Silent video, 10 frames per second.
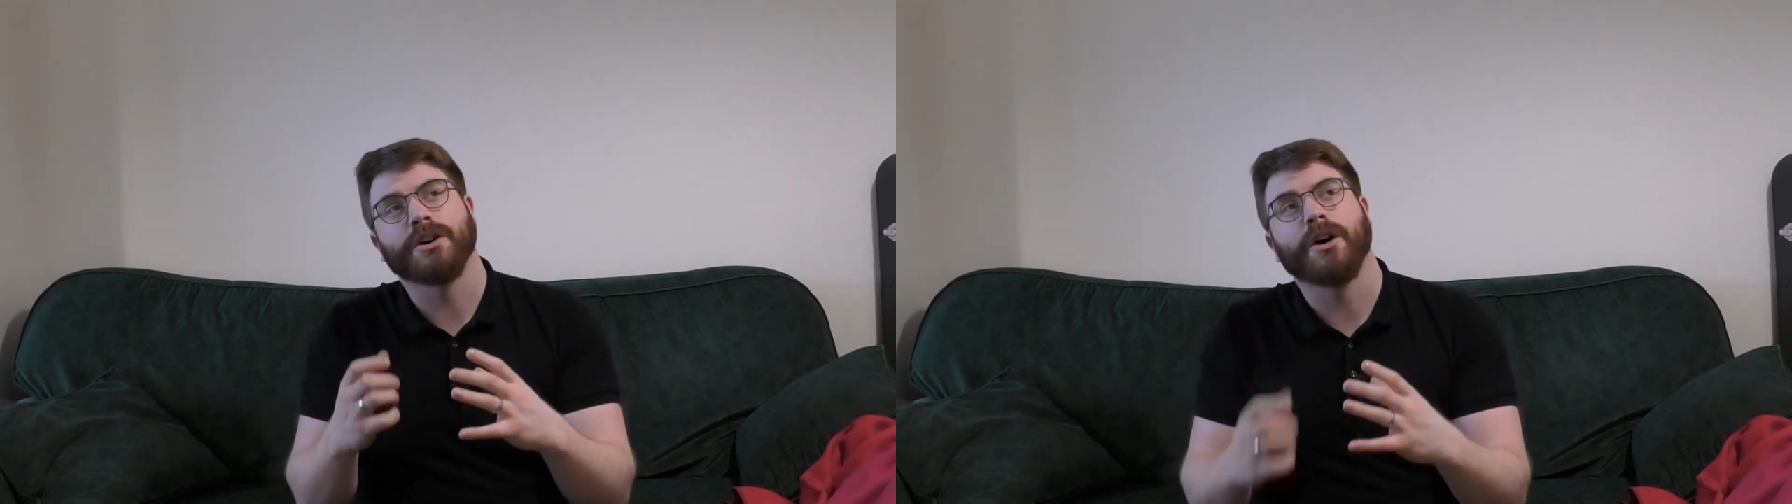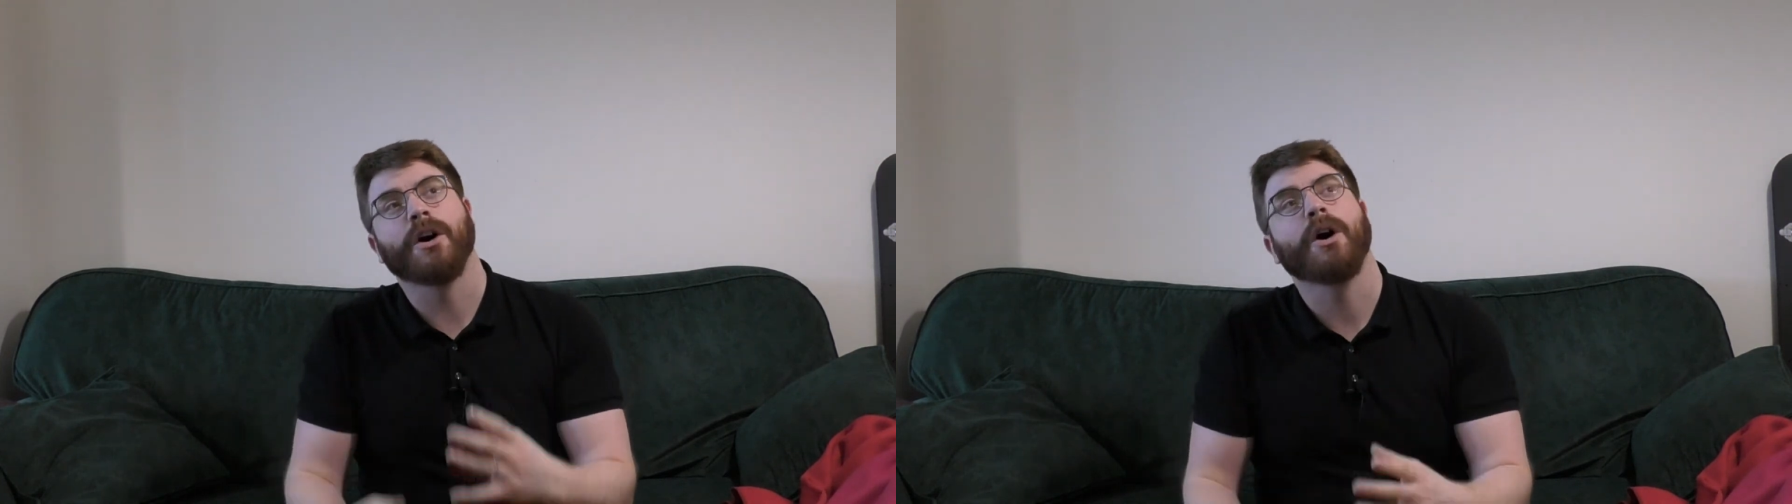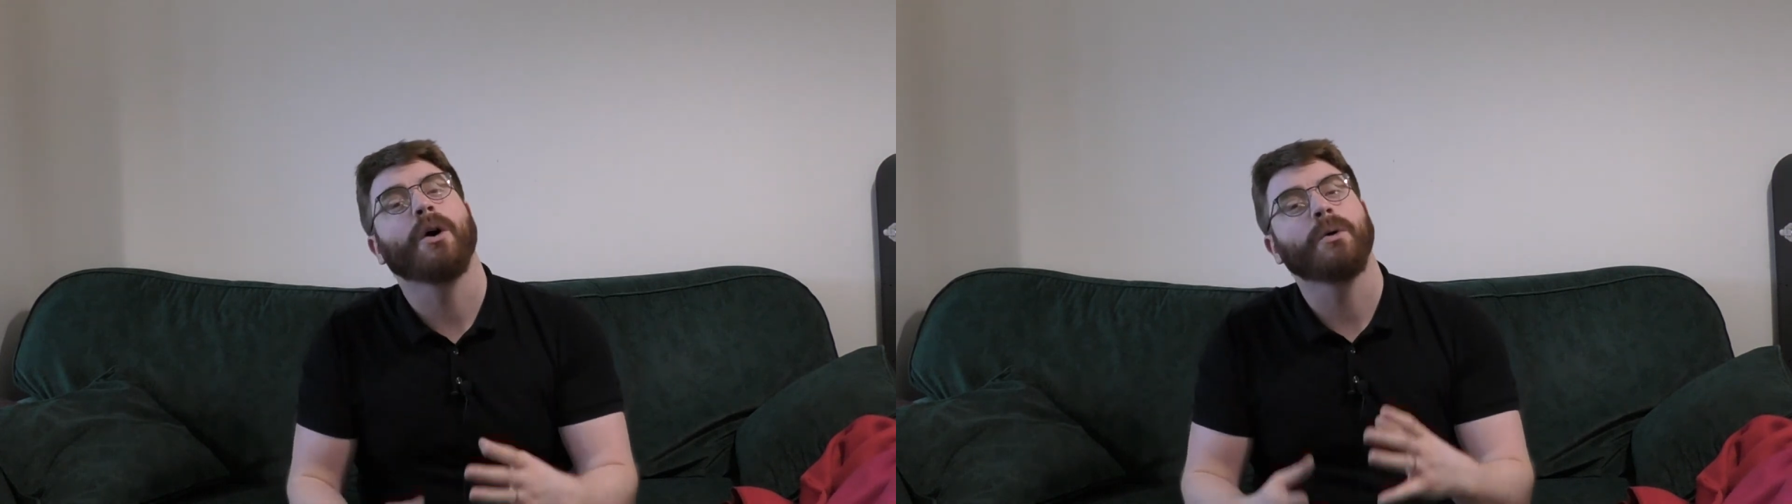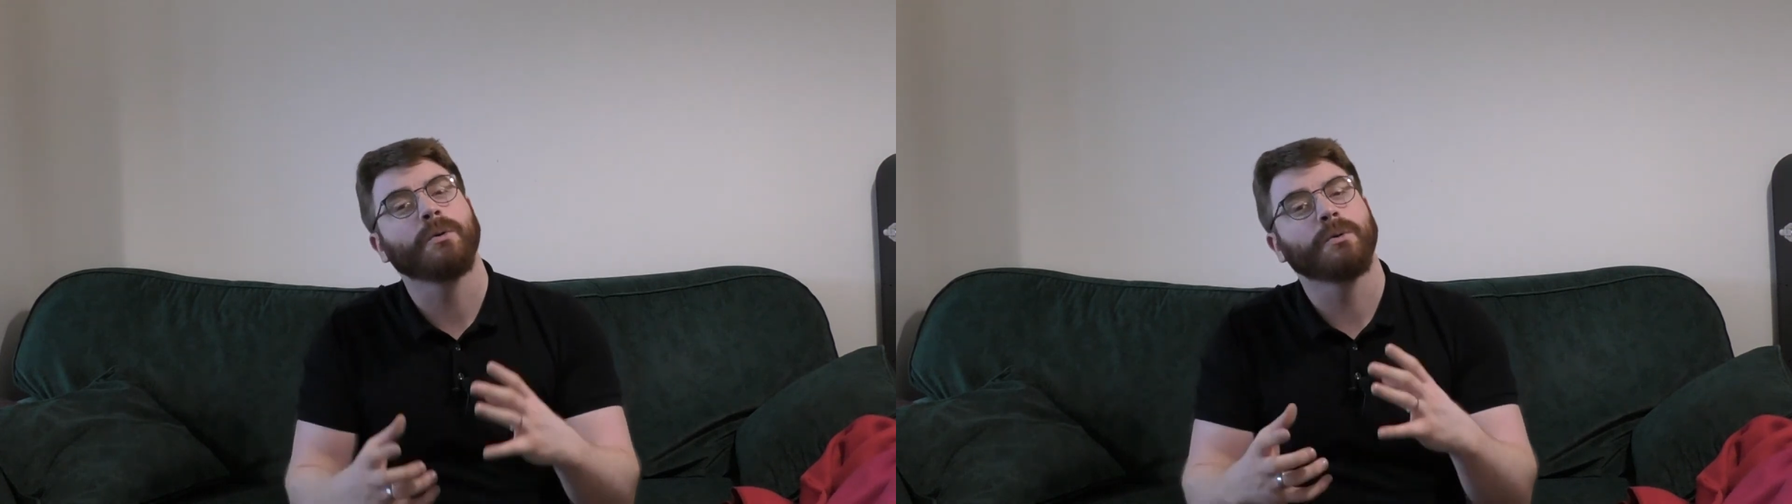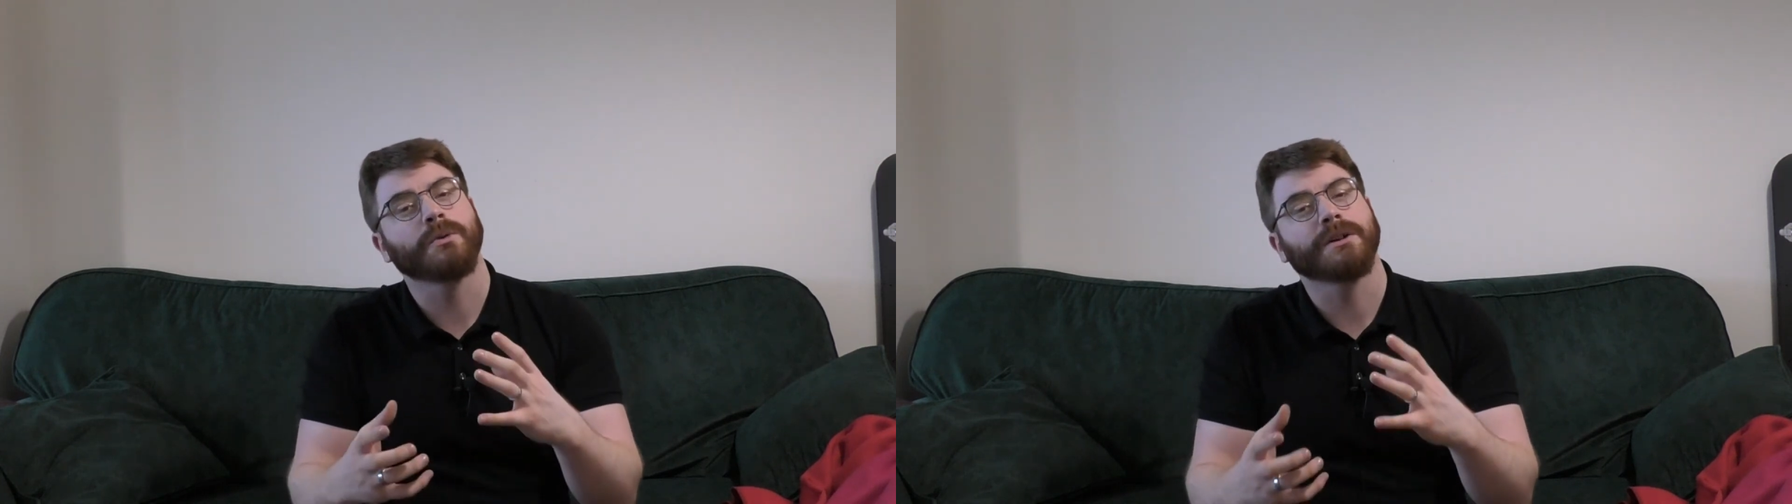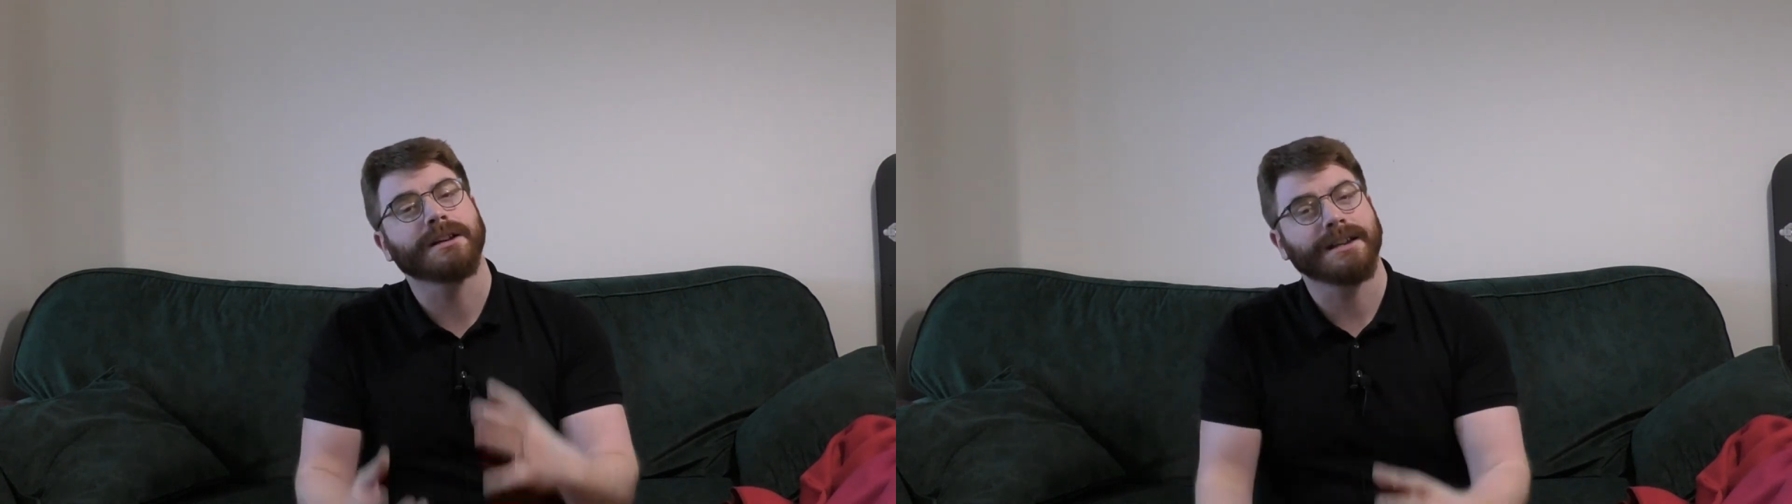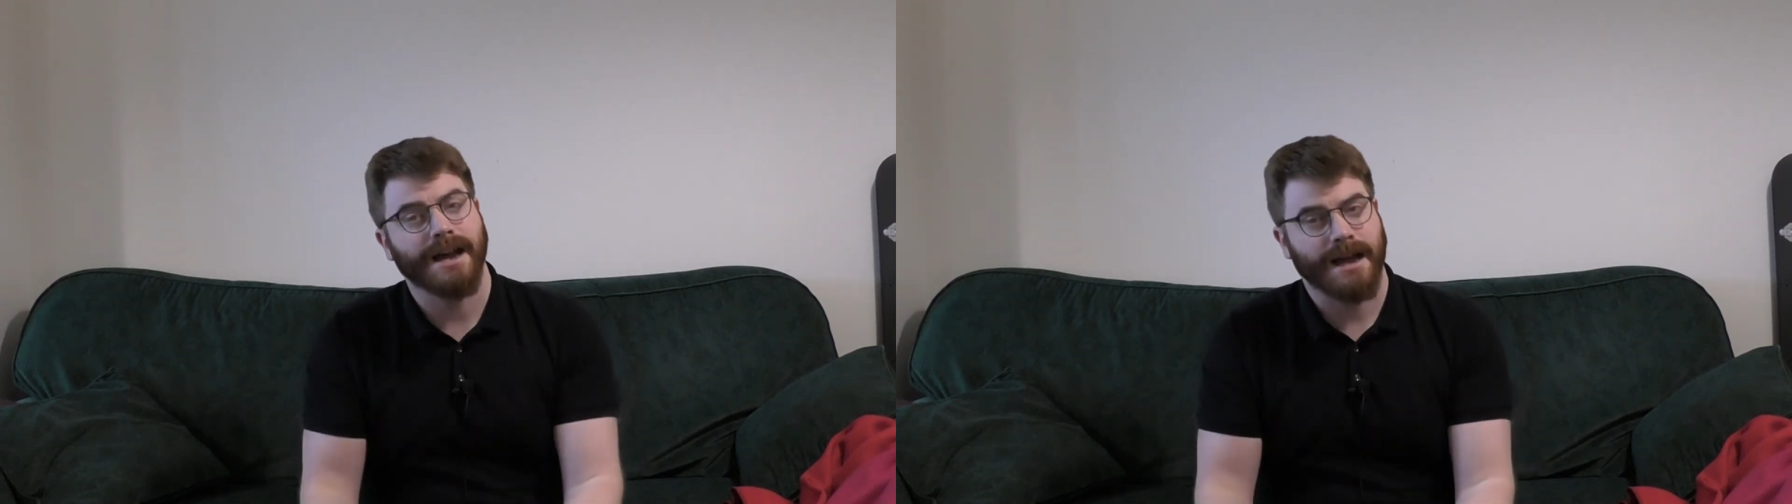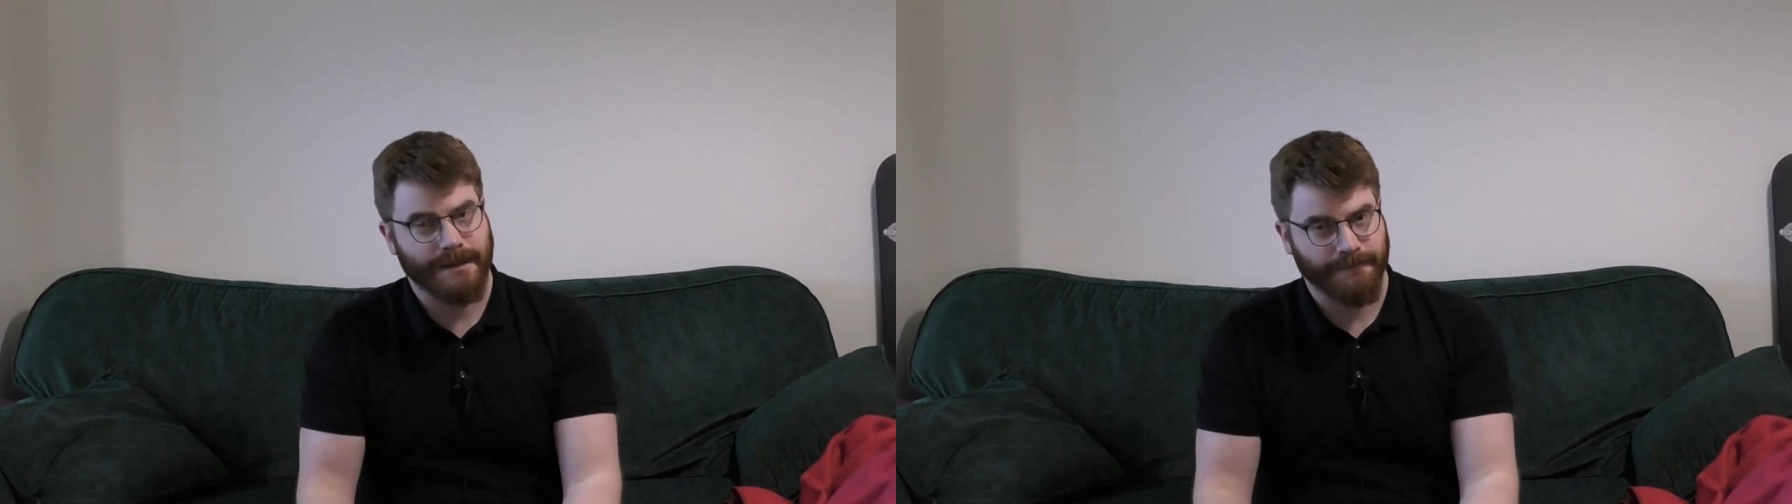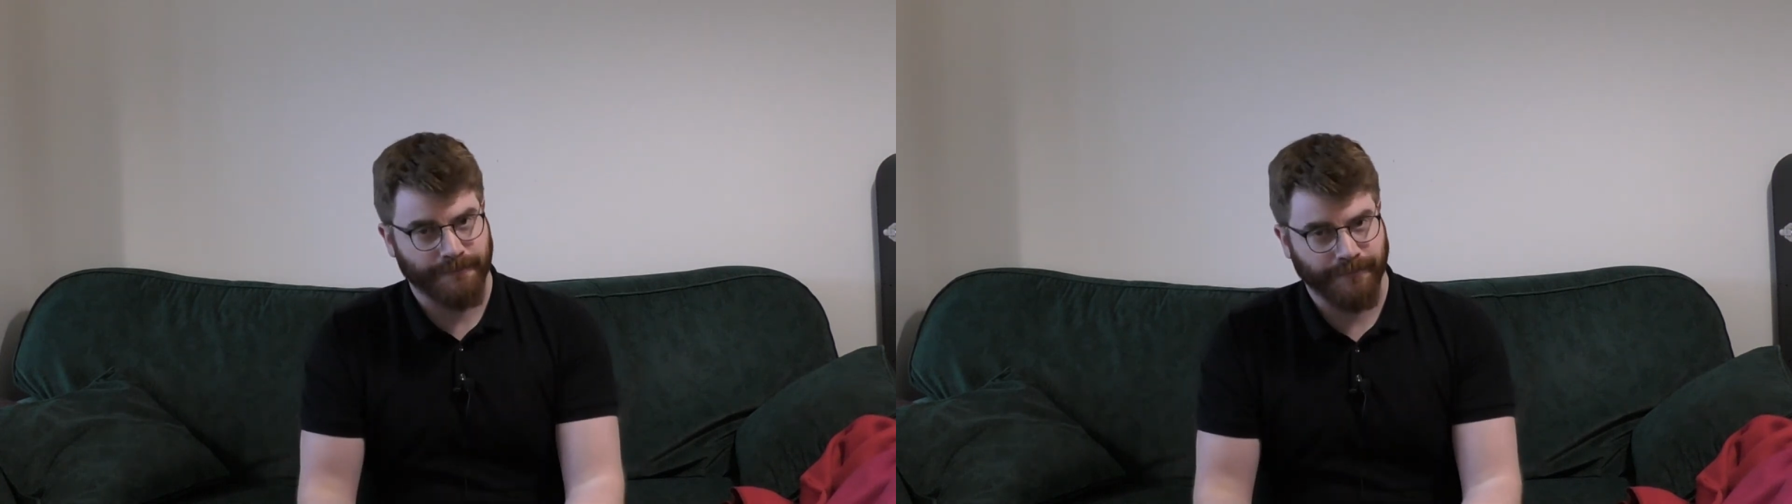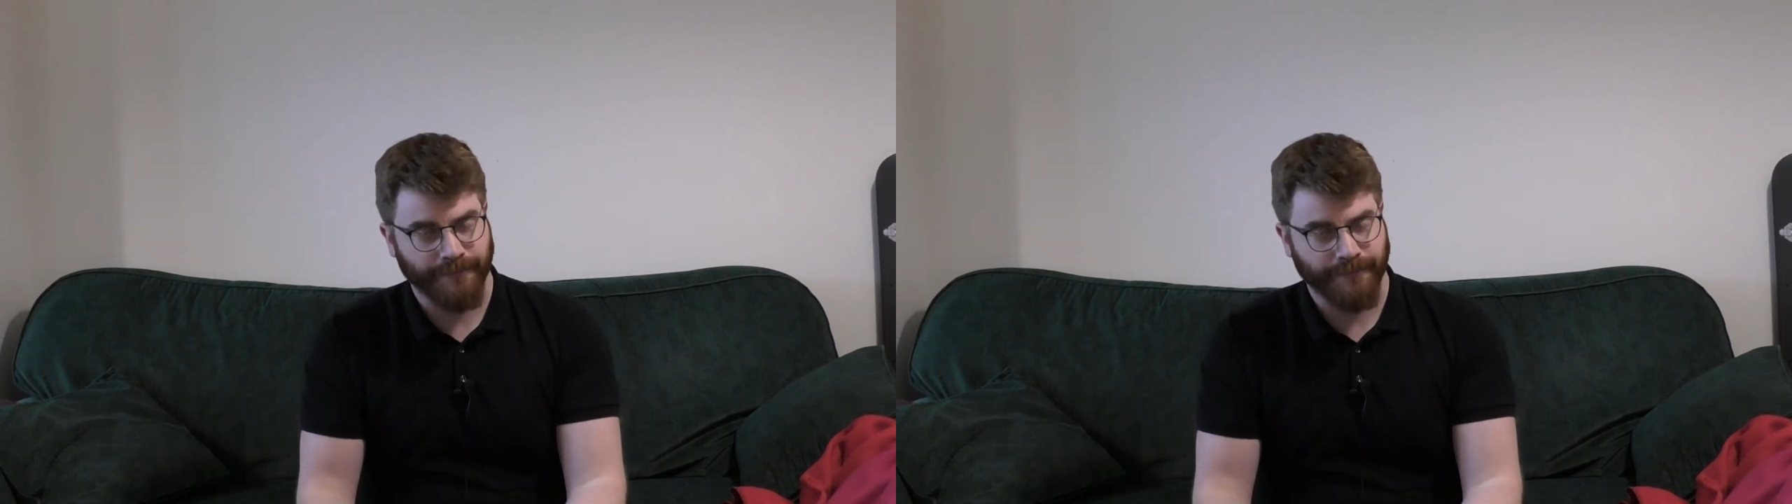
whole game.